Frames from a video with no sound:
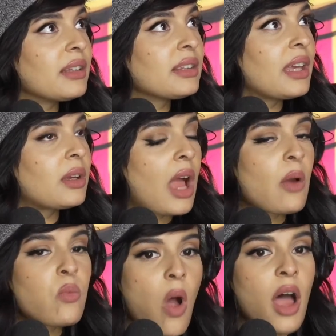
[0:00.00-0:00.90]
I
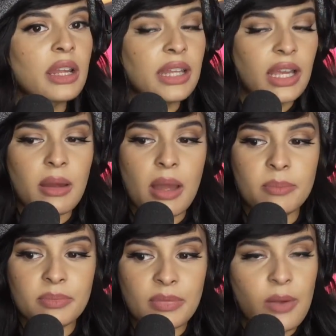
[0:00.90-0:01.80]
want to
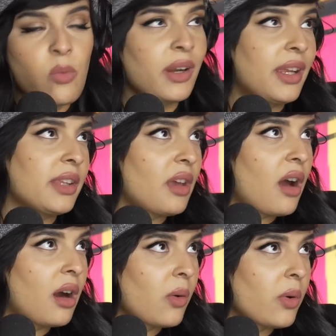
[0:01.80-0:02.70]
get the
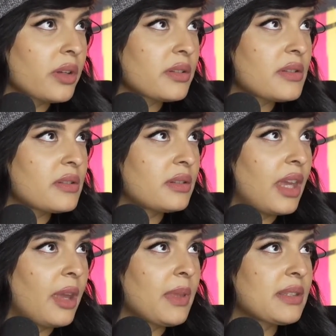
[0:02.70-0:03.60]
Hogwarts
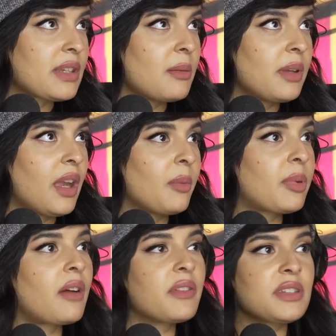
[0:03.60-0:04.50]
game that's coming out, but
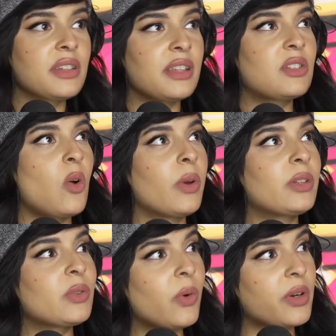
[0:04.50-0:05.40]
obviously that's going
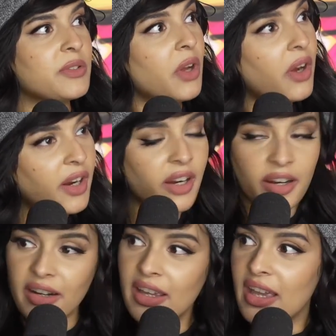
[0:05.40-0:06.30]
towards her
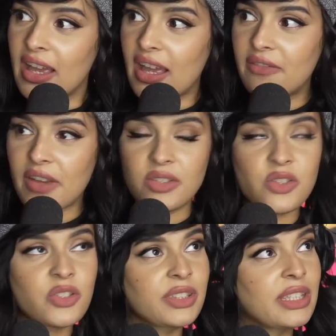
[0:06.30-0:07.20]

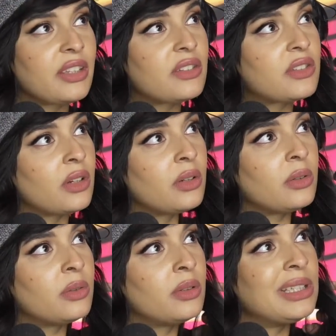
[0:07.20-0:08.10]
eventually.
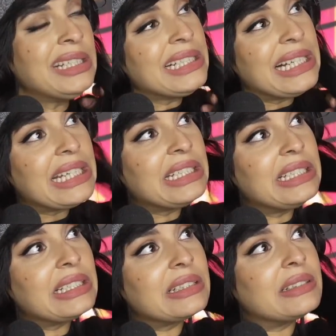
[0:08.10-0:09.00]
So I don't
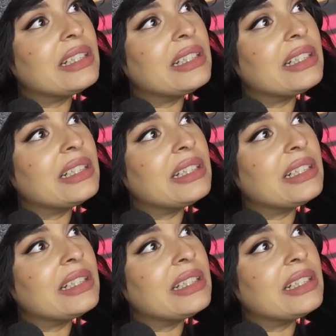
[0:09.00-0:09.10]
know.